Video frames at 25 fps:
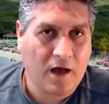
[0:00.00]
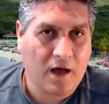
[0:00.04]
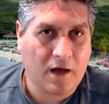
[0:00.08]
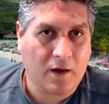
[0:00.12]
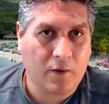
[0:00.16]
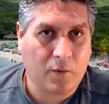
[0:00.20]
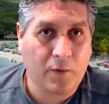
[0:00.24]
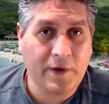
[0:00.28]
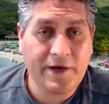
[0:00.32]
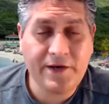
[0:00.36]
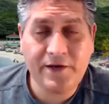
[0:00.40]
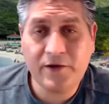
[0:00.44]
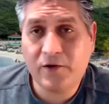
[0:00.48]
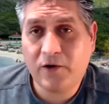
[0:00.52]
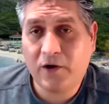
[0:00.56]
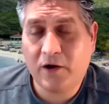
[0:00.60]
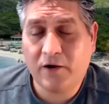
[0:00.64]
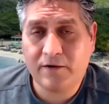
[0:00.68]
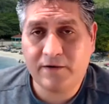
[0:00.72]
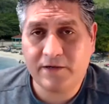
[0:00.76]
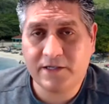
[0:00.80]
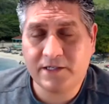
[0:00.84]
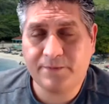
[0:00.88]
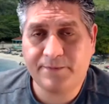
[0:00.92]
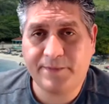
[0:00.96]
When you go
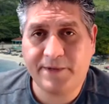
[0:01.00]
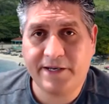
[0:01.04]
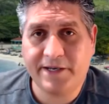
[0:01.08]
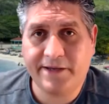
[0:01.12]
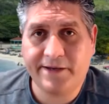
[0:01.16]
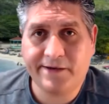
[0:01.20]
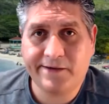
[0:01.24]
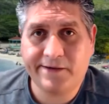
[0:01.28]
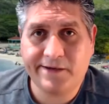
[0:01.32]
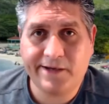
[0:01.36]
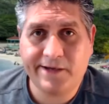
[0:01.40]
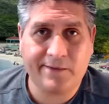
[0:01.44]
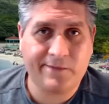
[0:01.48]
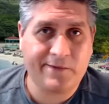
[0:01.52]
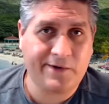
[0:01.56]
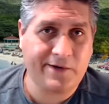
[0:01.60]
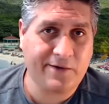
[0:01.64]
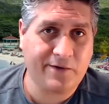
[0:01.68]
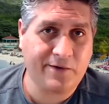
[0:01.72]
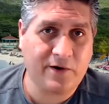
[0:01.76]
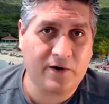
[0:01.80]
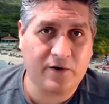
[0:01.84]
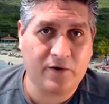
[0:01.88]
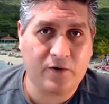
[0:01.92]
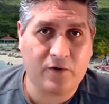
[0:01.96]
to Expedia and when
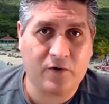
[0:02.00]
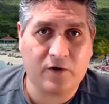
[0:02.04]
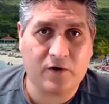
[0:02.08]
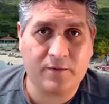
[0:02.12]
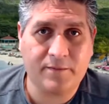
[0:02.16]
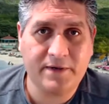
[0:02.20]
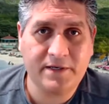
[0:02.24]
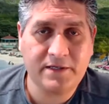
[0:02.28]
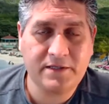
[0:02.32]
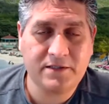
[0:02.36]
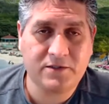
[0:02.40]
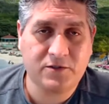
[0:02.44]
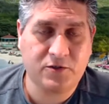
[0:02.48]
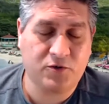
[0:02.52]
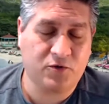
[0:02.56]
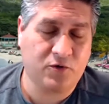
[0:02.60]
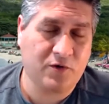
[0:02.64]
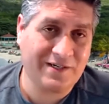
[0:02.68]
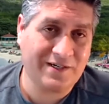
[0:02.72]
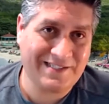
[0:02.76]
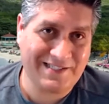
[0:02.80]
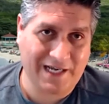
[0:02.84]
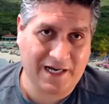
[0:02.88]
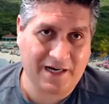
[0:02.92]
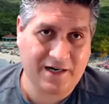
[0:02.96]
you go to Orbitz, you
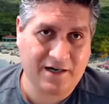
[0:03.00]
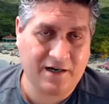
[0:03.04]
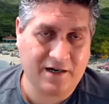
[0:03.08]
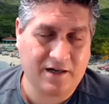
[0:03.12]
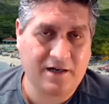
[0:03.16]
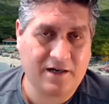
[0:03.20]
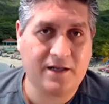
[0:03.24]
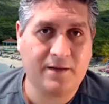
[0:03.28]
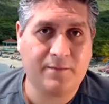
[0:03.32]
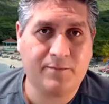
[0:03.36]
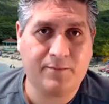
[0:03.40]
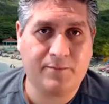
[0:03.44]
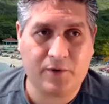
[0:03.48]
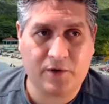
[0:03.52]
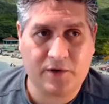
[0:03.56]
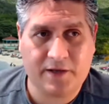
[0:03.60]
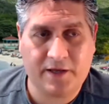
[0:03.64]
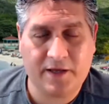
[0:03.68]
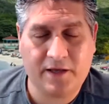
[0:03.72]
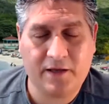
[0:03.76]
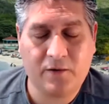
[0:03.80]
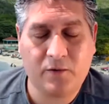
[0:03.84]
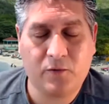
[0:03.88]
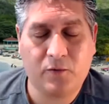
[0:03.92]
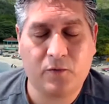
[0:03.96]
are technically
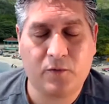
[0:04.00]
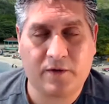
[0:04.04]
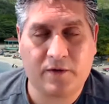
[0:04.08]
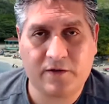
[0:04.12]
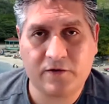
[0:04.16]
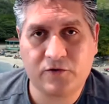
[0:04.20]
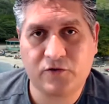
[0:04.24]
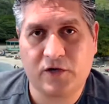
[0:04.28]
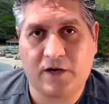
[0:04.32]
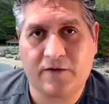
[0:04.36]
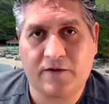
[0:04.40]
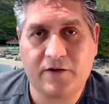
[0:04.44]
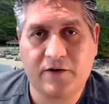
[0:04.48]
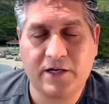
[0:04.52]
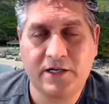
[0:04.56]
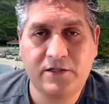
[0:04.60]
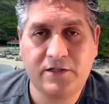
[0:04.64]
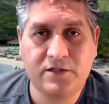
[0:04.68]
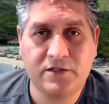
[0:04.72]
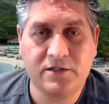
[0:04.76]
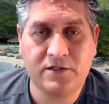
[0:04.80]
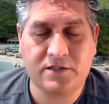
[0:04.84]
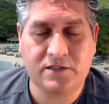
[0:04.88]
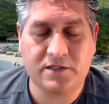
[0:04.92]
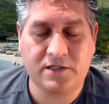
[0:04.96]
booking with a travel
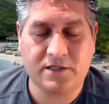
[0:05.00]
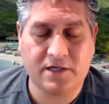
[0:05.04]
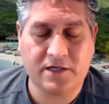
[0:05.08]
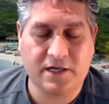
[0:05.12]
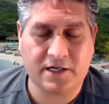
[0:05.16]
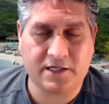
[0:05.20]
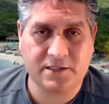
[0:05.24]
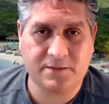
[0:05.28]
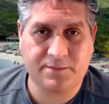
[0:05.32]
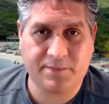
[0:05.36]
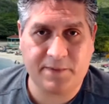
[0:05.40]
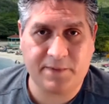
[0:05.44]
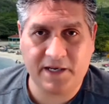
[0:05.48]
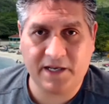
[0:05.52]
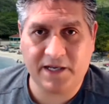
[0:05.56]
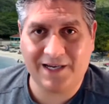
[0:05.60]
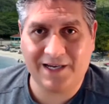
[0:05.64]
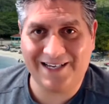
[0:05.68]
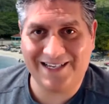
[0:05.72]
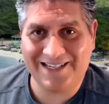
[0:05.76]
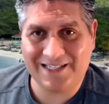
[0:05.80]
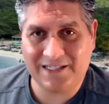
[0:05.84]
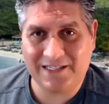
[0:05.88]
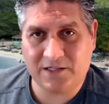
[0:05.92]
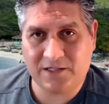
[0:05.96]
agency. Expedia
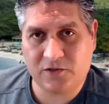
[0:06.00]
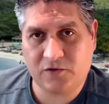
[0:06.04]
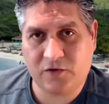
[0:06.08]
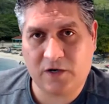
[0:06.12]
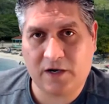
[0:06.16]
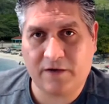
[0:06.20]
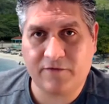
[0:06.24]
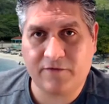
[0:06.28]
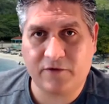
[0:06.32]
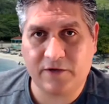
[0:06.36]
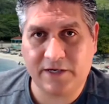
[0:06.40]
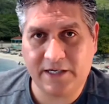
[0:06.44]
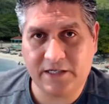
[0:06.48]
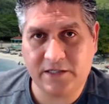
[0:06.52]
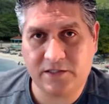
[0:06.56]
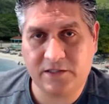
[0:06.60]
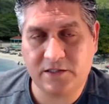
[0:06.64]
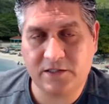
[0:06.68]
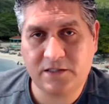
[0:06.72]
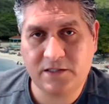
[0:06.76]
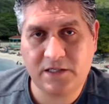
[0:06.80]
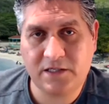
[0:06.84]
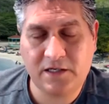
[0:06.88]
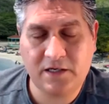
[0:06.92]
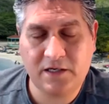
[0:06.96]
is a travel
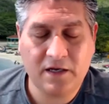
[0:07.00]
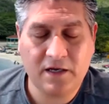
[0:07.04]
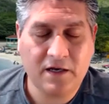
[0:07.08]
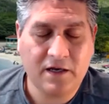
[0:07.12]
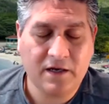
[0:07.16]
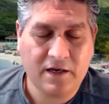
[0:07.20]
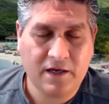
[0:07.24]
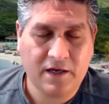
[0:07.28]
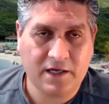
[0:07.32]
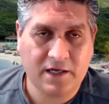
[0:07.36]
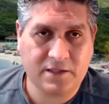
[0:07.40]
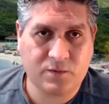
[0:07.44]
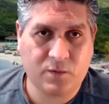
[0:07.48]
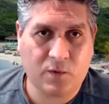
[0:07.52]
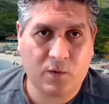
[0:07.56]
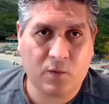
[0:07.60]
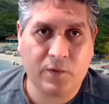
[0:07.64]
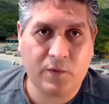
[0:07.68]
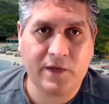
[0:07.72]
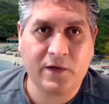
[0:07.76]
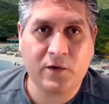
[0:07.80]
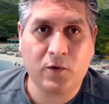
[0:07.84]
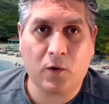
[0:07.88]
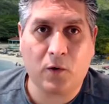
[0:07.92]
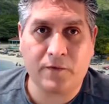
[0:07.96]
agency. It's what
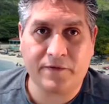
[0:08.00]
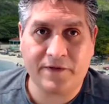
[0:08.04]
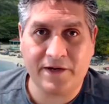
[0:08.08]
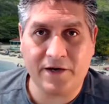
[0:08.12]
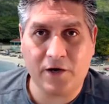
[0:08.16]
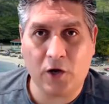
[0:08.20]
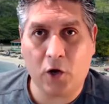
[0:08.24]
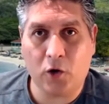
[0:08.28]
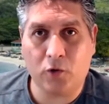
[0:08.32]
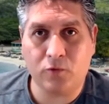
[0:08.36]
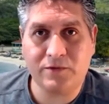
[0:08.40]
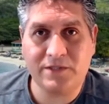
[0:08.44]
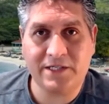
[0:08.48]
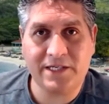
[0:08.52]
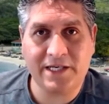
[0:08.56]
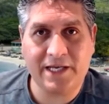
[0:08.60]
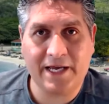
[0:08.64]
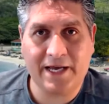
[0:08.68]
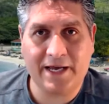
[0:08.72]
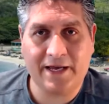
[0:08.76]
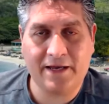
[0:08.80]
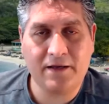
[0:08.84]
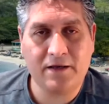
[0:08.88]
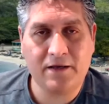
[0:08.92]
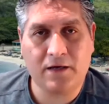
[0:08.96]
we call an
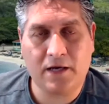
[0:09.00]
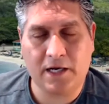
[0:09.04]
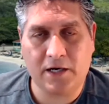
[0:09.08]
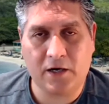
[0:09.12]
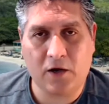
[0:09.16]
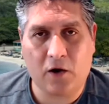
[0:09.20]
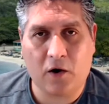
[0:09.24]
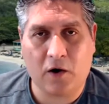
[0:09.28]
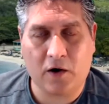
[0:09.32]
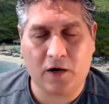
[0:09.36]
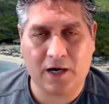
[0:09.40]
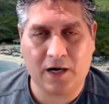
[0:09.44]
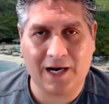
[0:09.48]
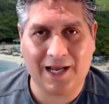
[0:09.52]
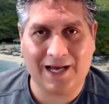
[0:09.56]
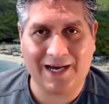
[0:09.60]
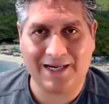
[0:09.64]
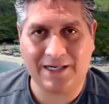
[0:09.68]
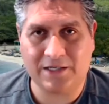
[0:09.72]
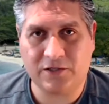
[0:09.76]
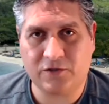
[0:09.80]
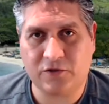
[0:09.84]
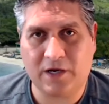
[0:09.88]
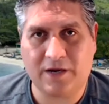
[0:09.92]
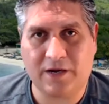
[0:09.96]
OTA, an
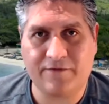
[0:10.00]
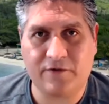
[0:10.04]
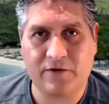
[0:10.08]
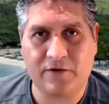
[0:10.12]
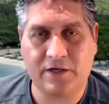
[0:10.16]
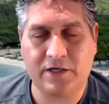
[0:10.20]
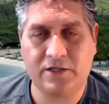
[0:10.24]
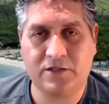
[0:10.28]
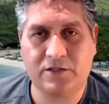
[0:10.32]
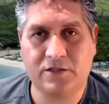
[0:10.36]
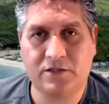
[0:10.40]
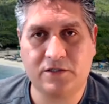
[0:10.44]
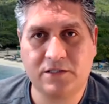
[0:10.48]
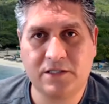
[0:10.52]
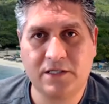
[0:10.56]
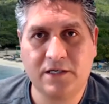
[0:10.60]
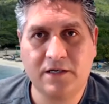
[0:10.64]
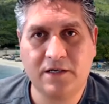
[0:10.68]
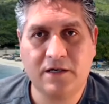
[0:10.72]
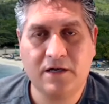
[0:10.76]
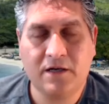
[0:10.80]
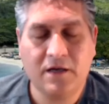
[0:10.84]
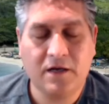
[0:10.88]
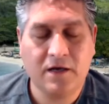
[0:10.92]
online travel agency.